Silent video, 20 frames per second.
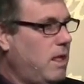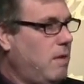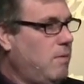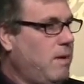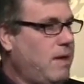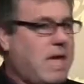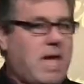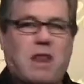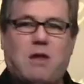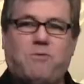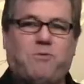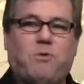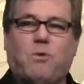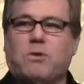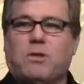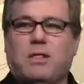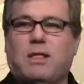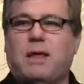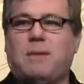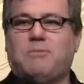And we can't
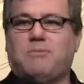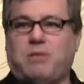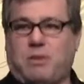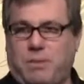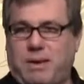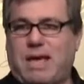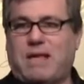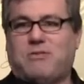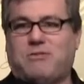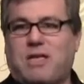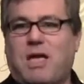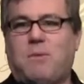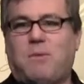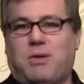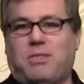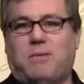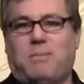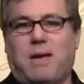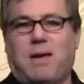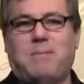afford to let them slip. We got to stay
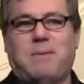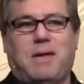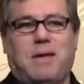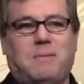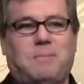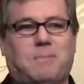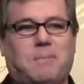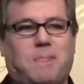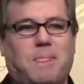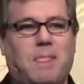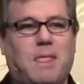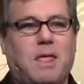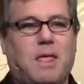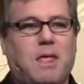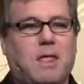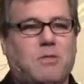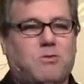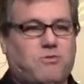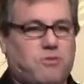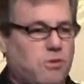with them. Amen.
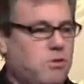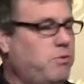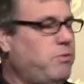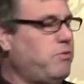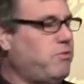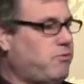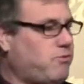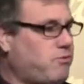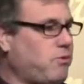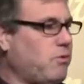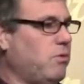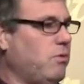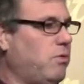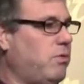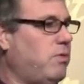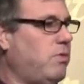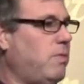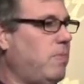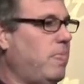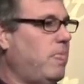Truth is
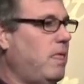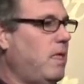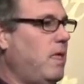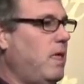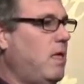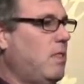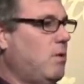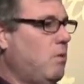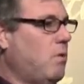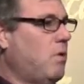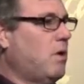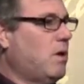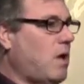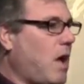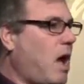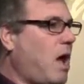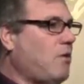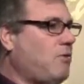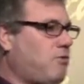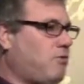truth. The Word of
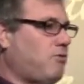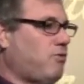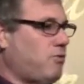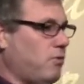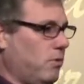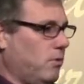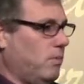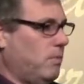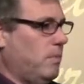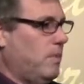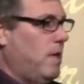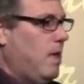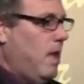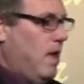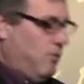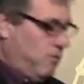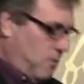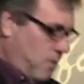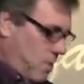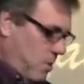God's true.
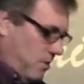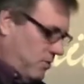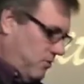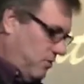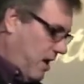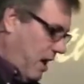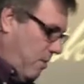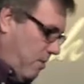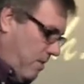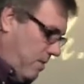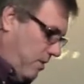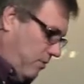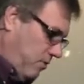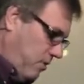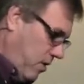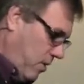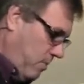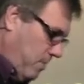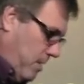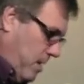And so we want to stay with it.
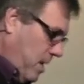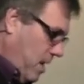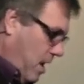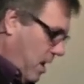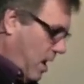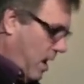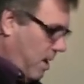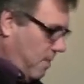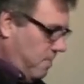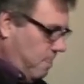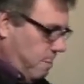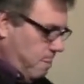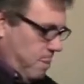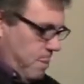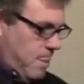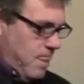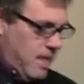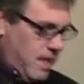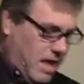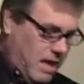So um,
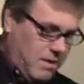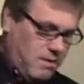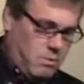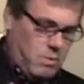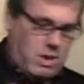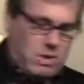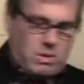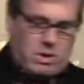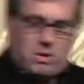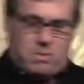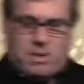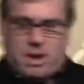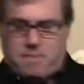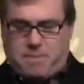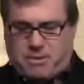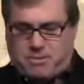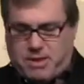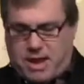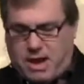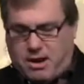it, we, we, are made
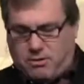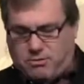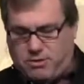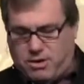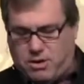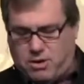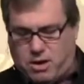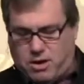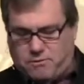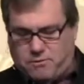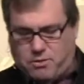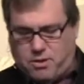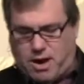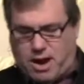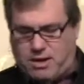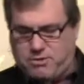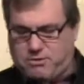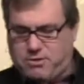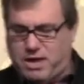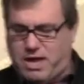partakers in, of
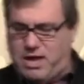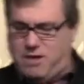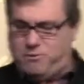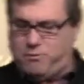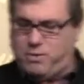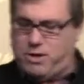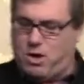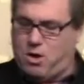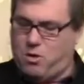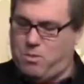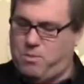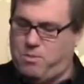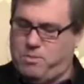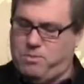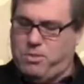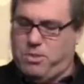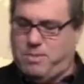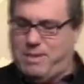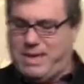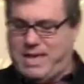Christ if we
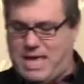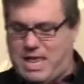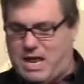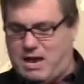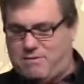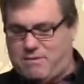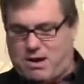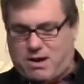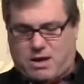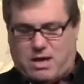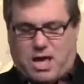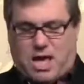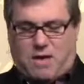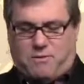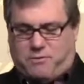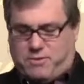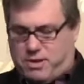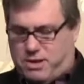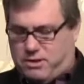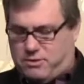hold the beginning of our
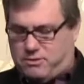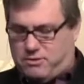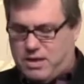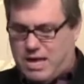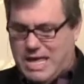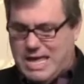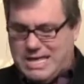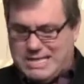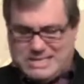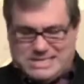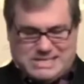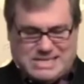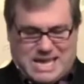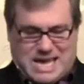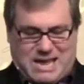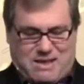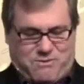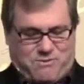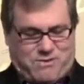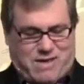confidence
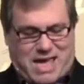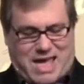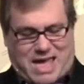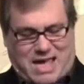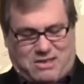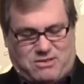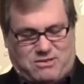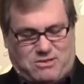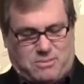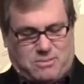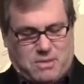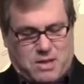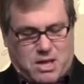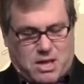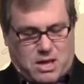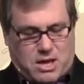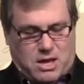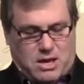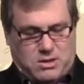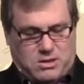steadfast
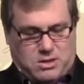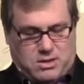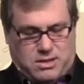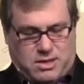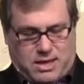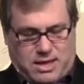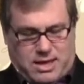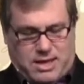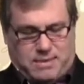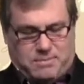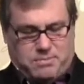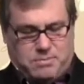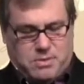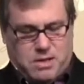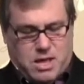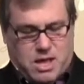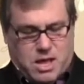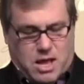unto the end.